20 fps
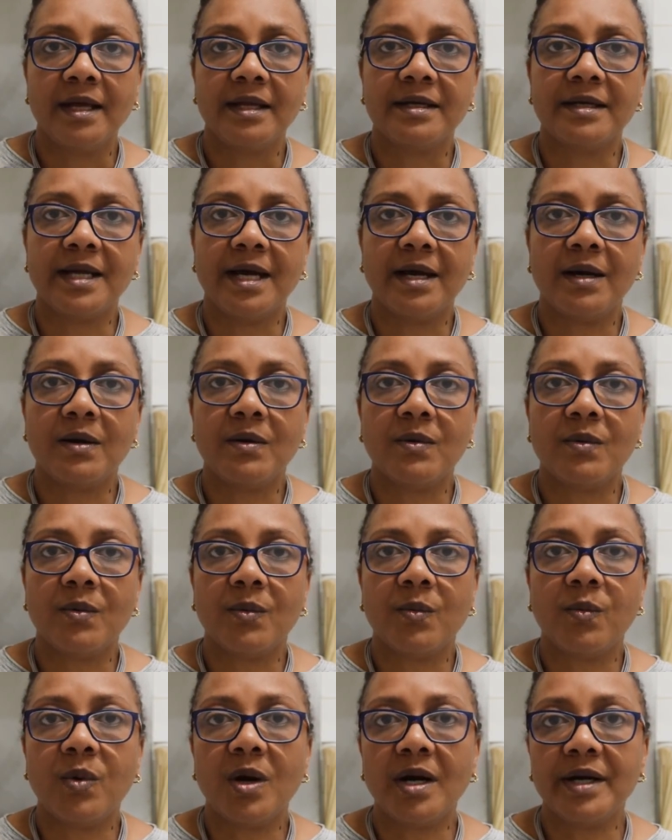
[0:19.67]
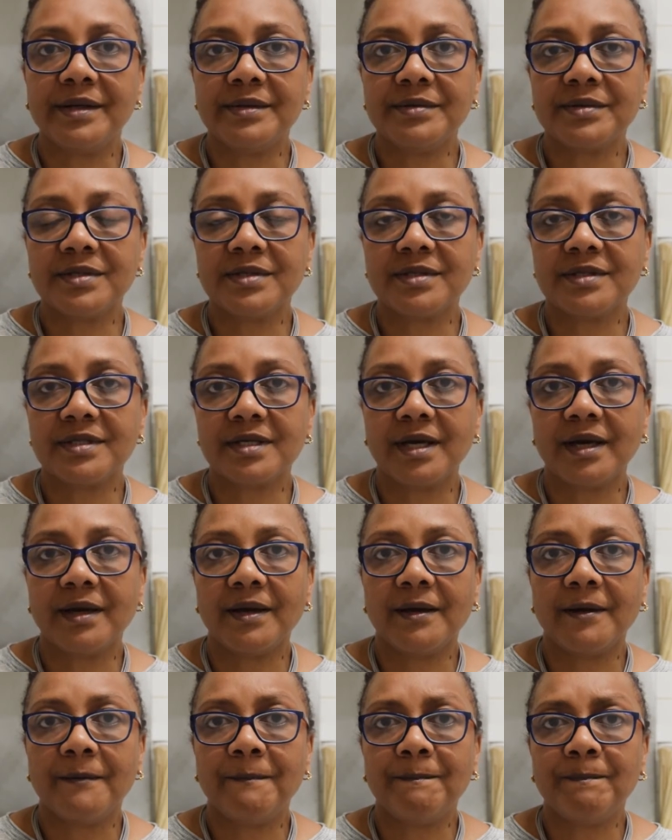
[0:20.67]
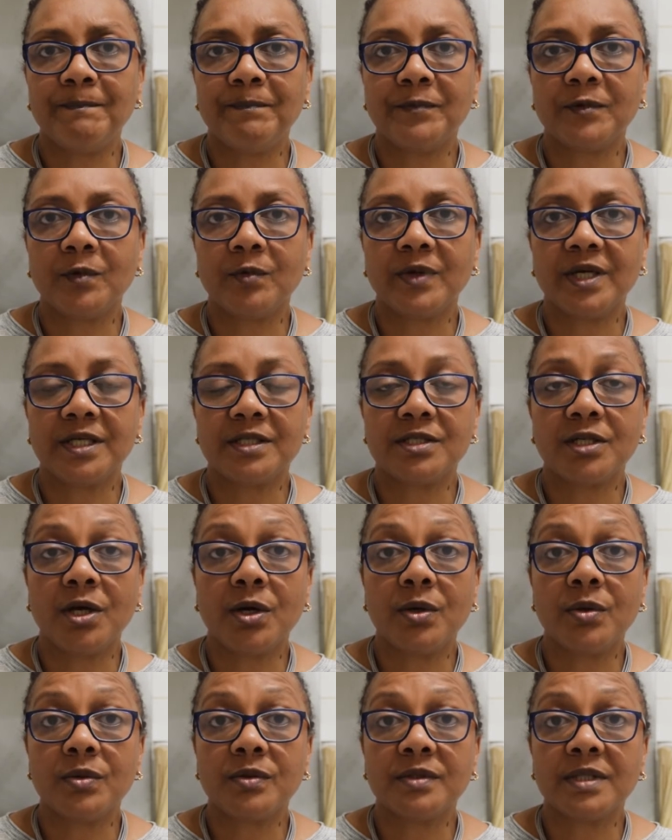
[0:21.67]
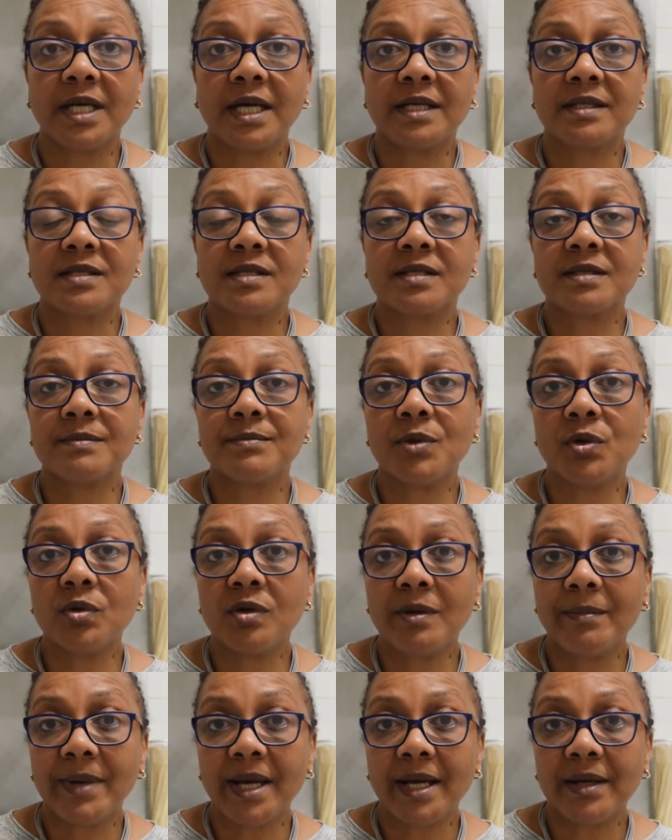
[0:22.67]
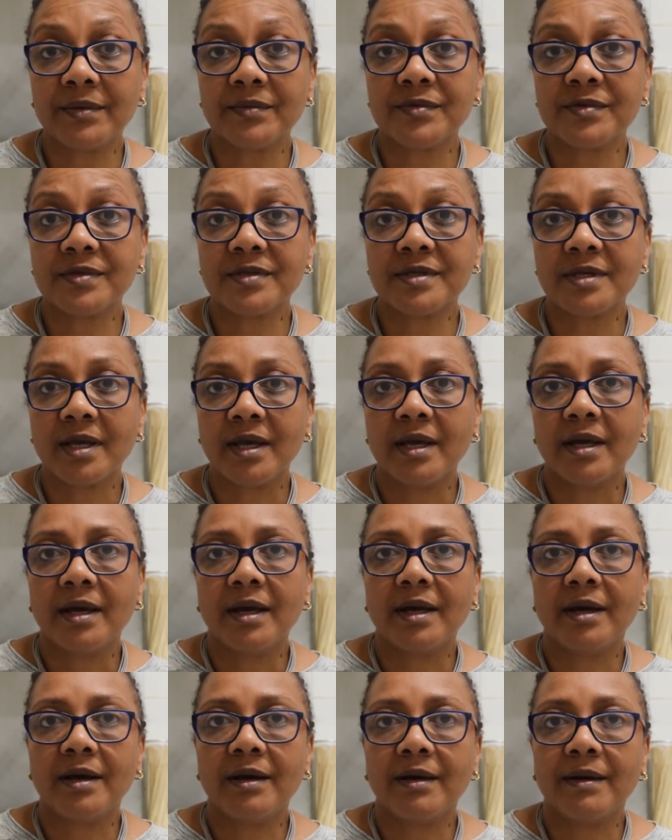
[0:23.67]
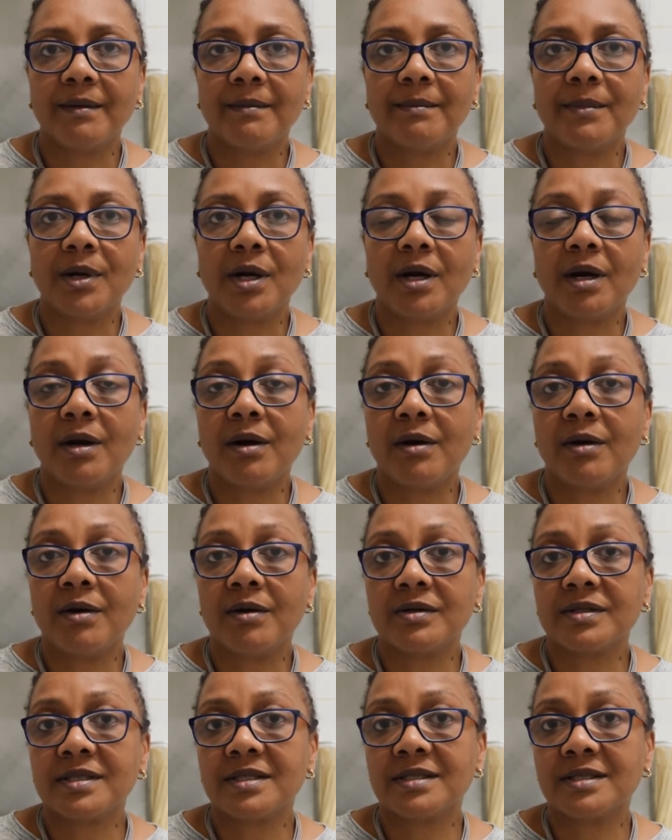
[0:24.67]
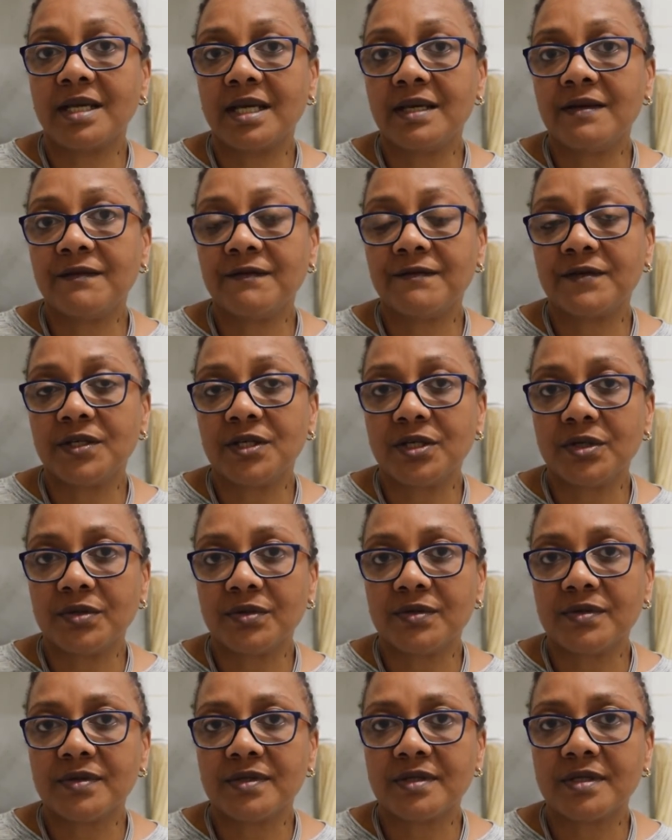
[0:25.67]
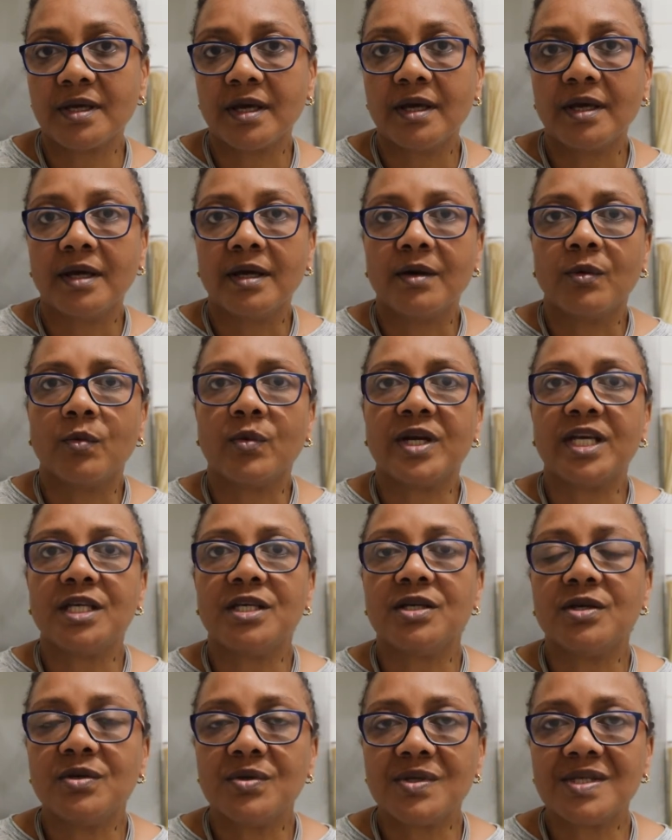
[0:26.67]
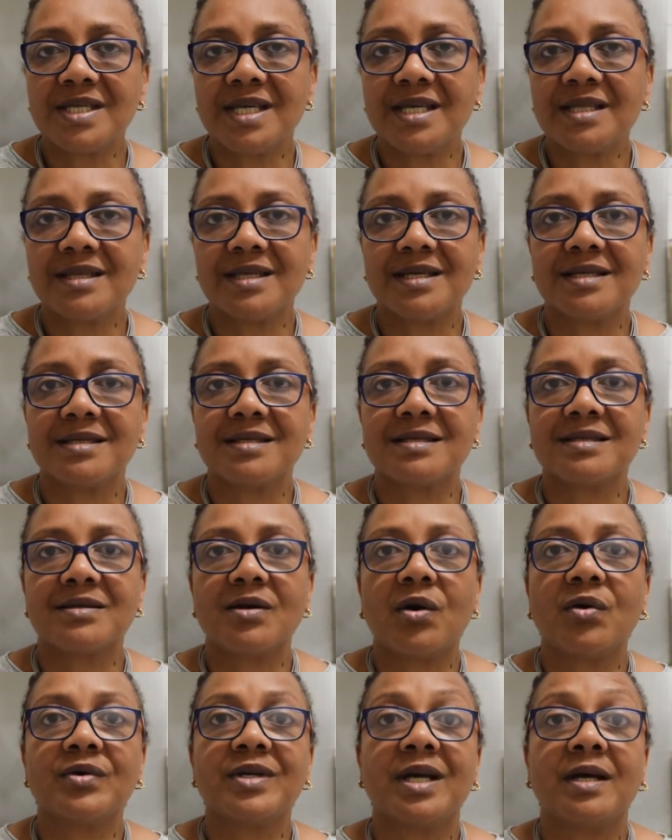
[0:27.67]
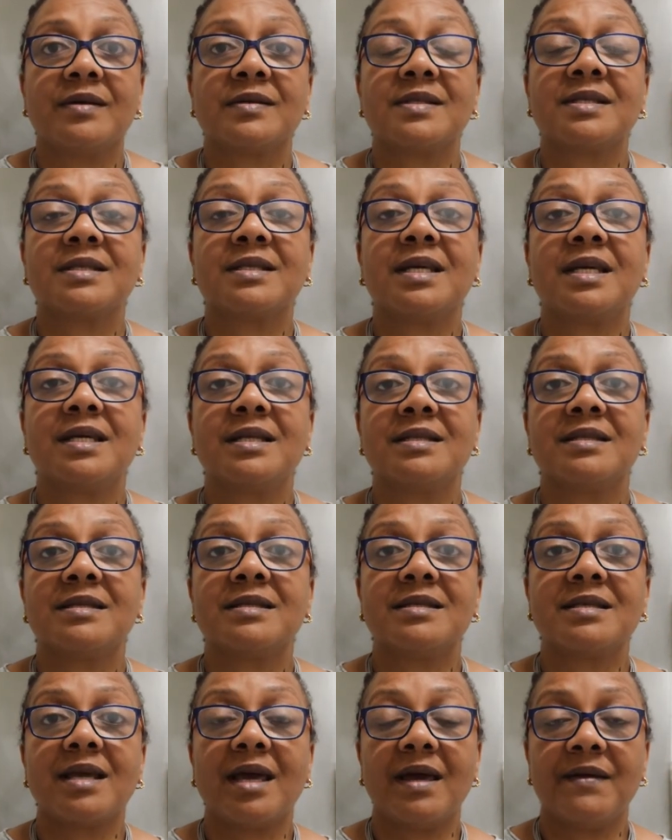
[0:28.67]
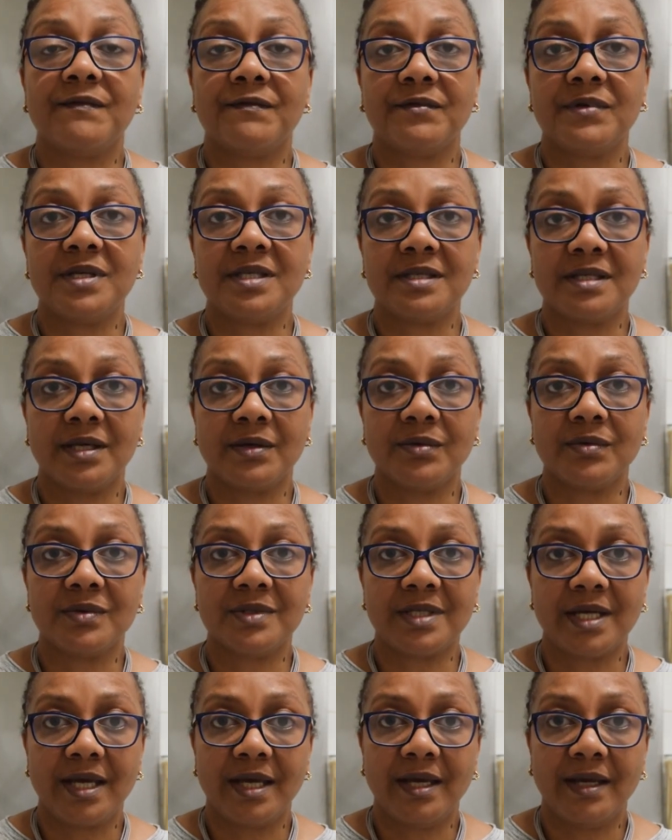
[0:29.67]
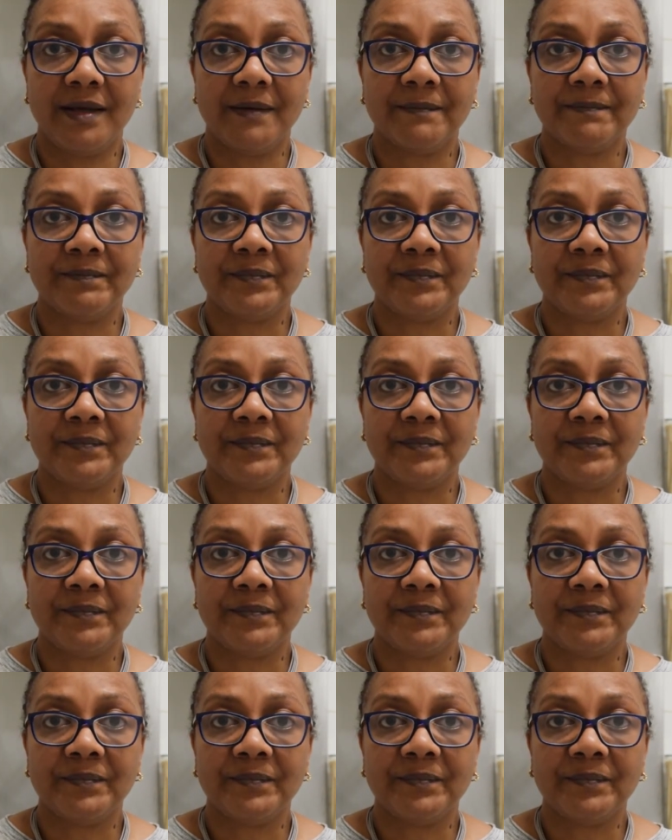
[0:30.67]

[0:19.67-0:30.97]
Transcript: Now, whilst um, we're told that small amounts um, are safe for use, we're using this on our skins every single day